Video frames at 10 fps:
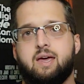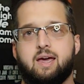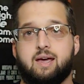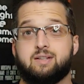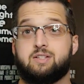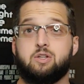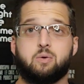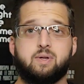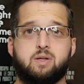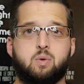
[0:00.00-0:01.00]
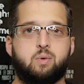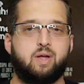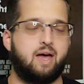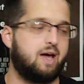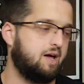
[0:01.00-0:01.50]
And still really cool
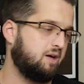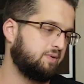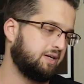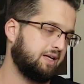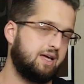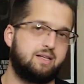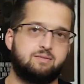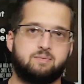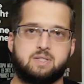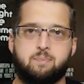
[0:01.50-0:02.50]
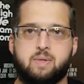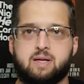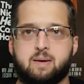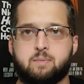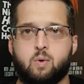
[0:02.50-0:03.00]
to have. And again,
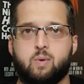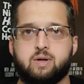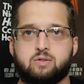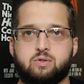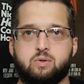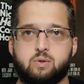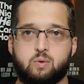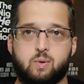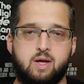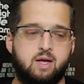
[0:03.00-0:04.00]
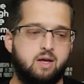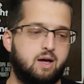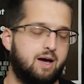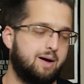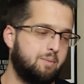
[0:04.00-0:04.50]
something I'm going to
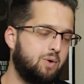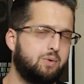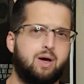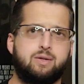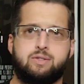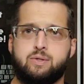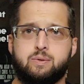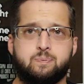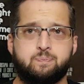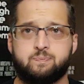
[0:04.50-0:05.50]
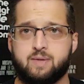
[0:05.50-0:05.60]
hold on to.